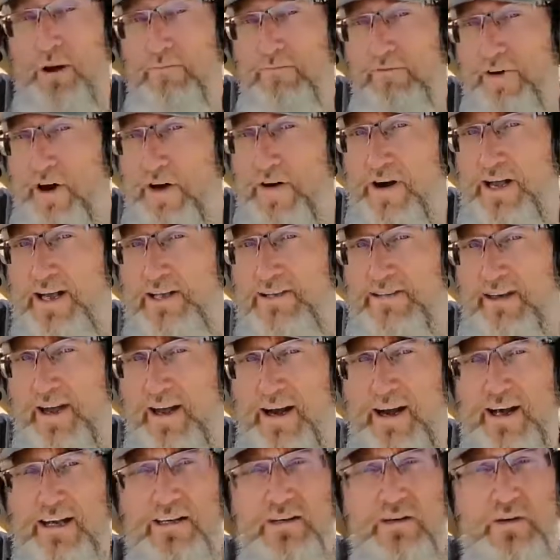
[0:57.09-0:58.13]
very
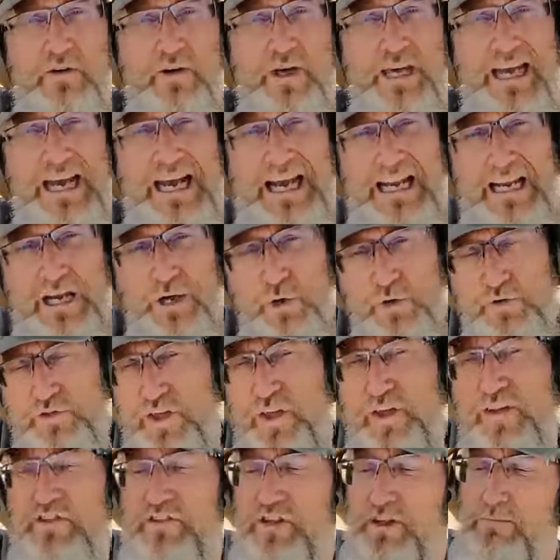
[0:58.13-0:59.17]
excited to include
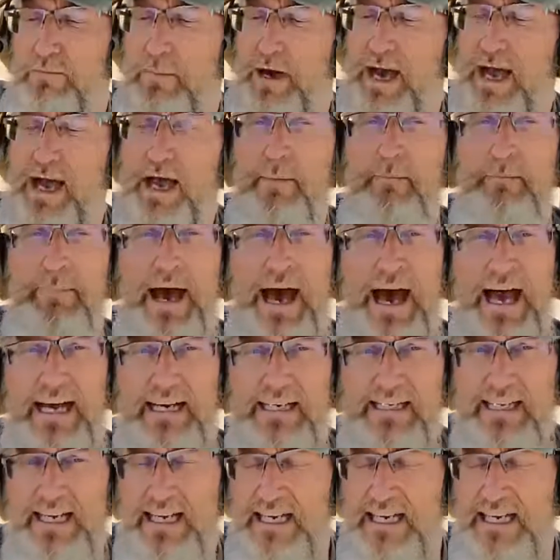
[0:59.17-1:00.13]
this in my PAC-T